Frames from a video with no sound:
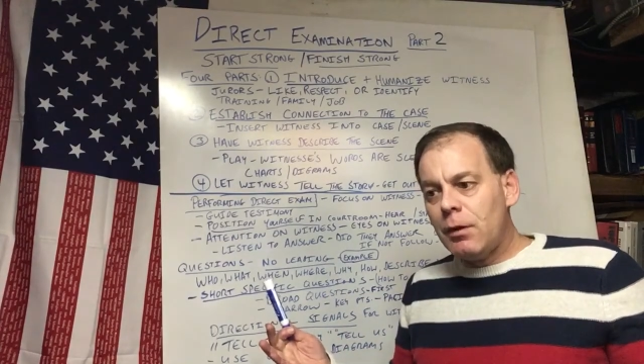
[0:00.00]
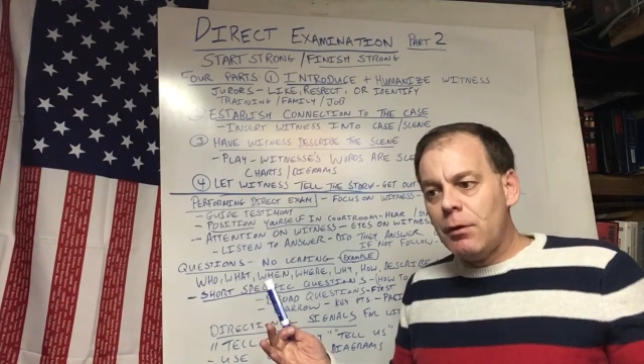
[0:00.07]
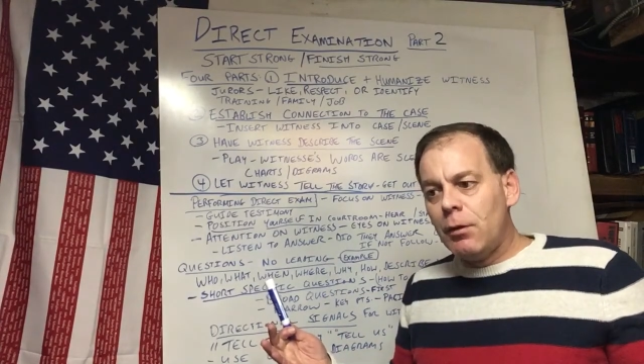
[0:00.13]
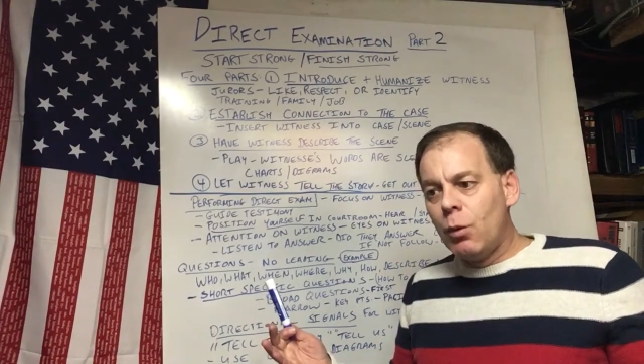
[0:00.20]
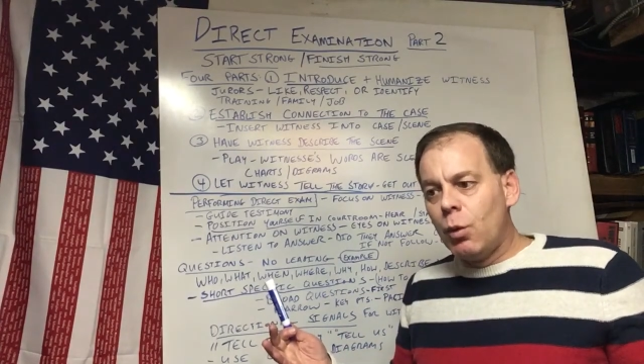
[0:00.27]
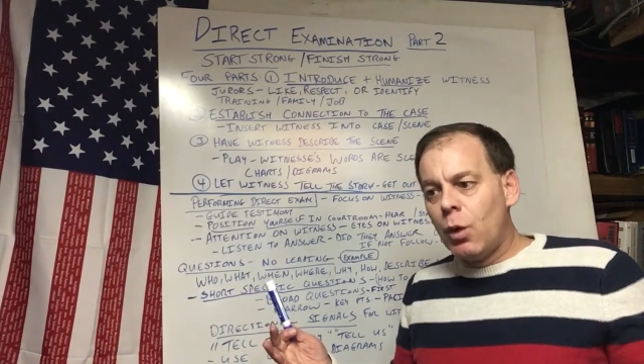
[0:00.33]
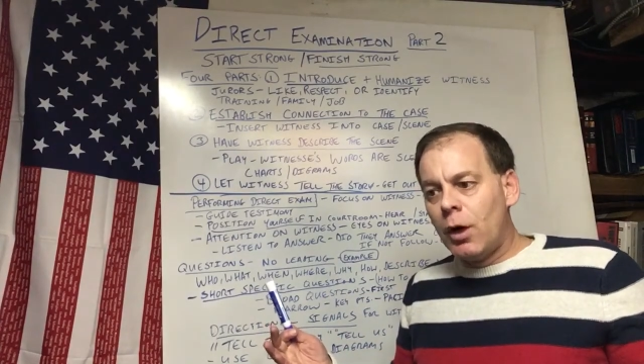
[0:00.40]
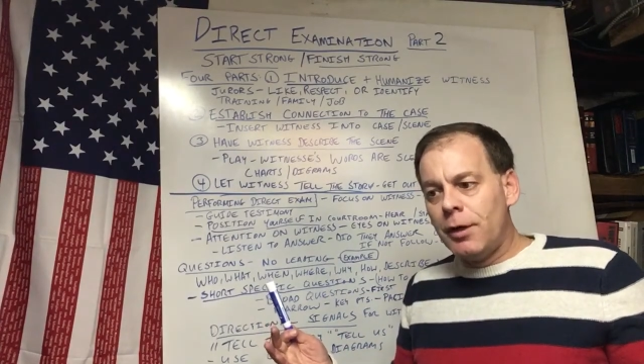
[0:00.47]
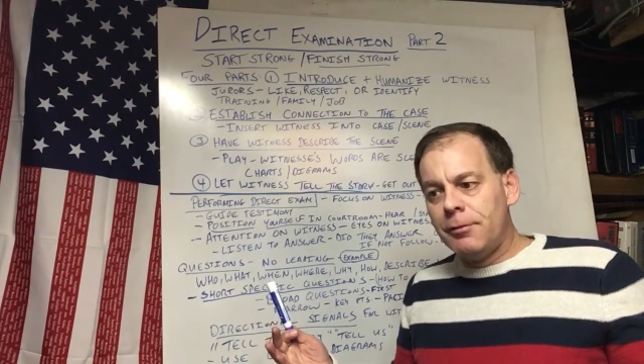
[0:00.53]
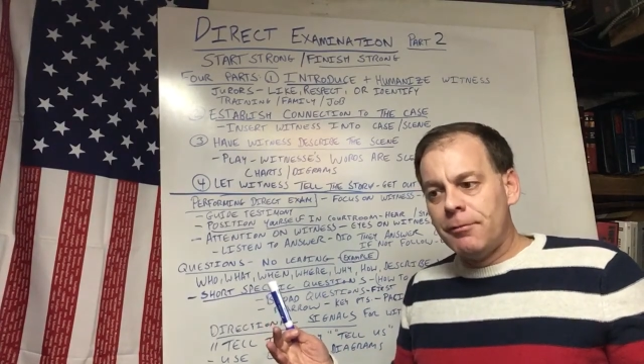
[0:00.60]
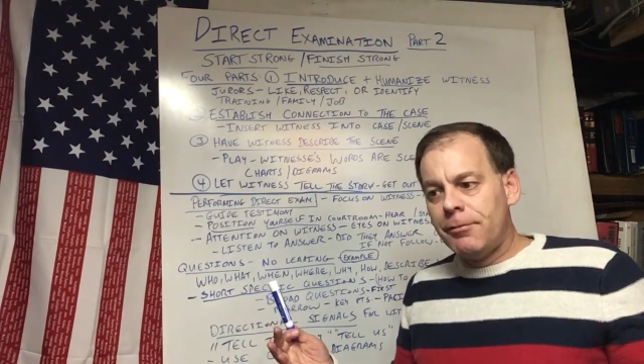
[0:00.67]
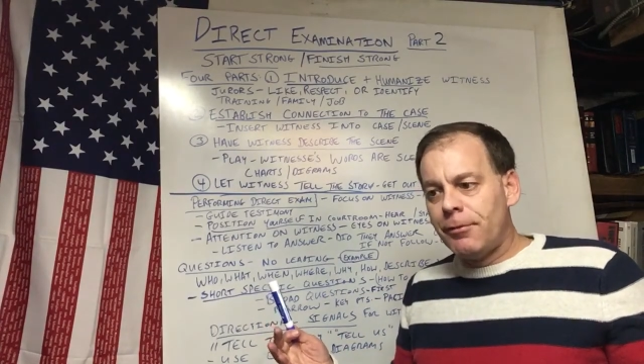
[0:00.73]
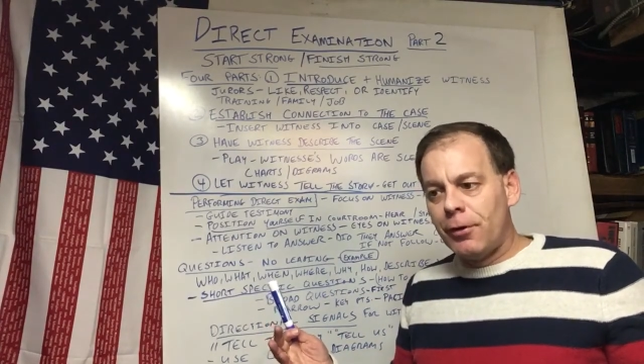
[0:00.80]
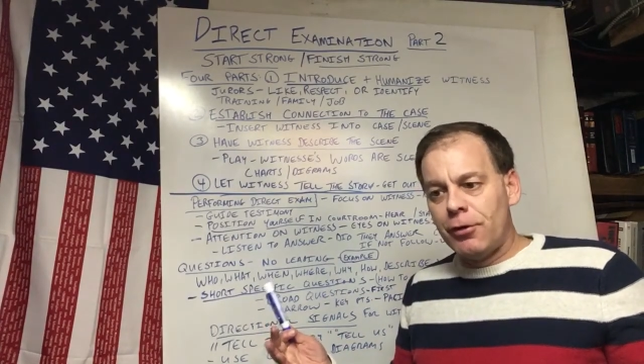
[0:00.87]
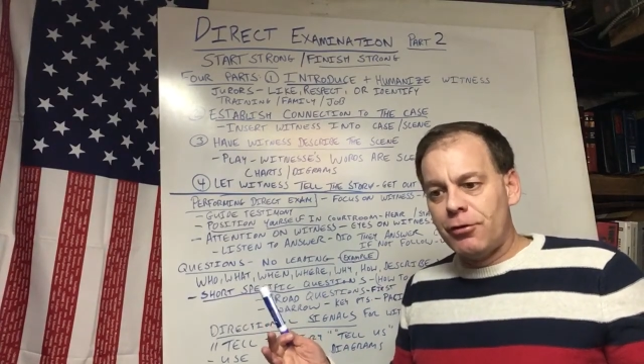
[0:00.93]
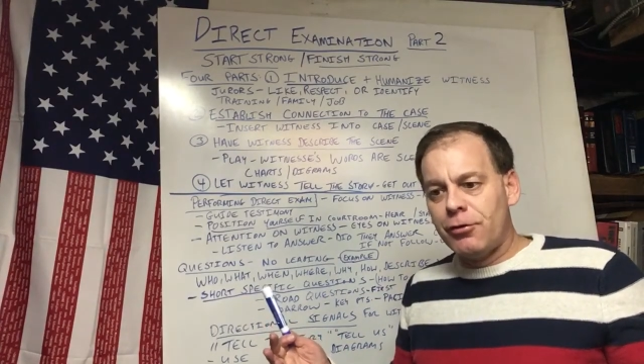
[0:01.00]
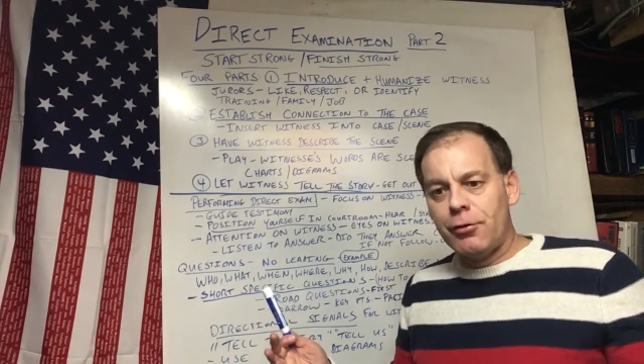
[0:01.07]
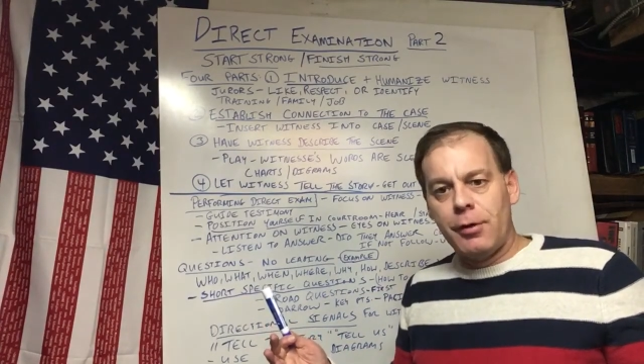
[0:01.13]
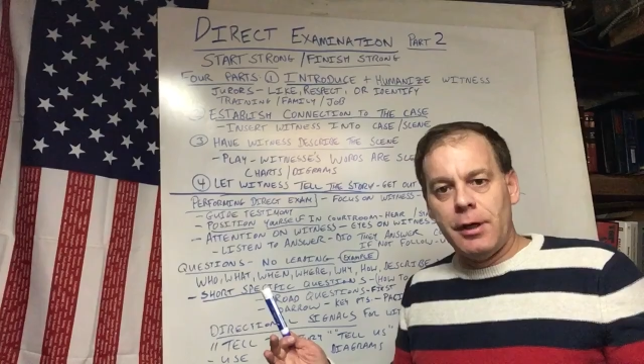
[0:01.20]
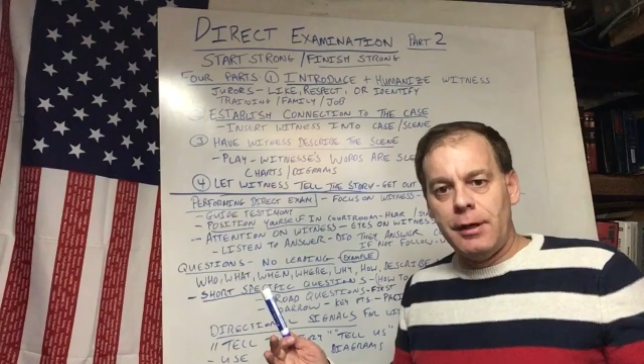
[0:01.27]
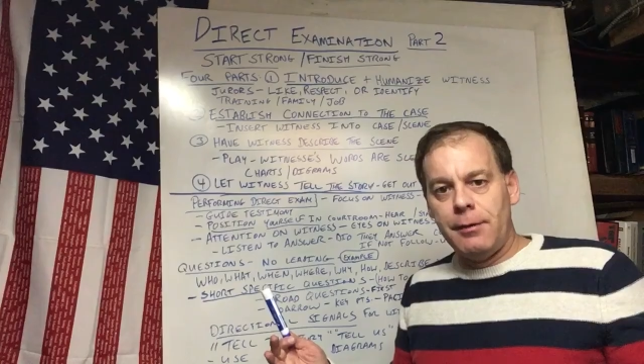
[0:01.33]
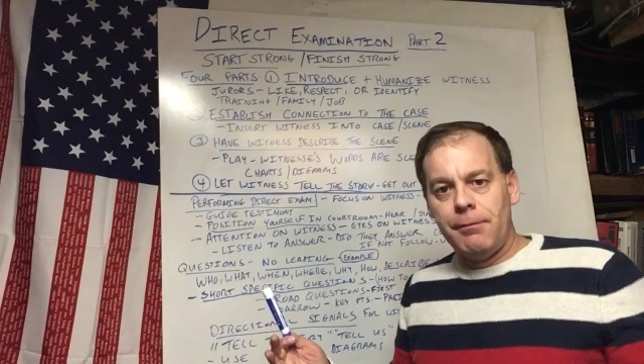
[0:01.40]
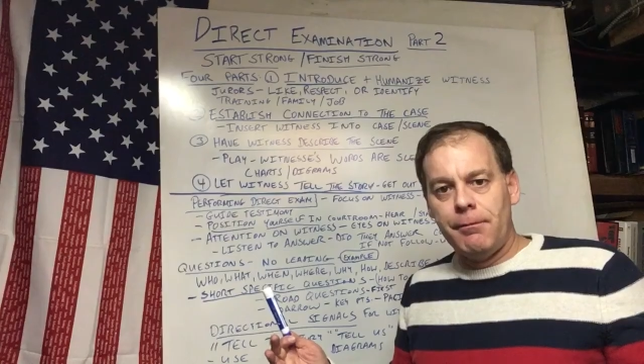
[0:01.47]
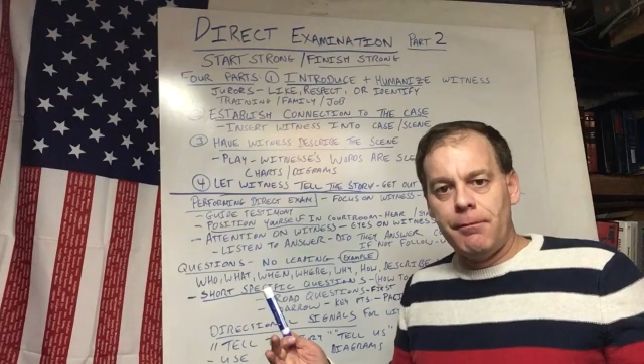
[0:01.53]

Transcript: 1 First Street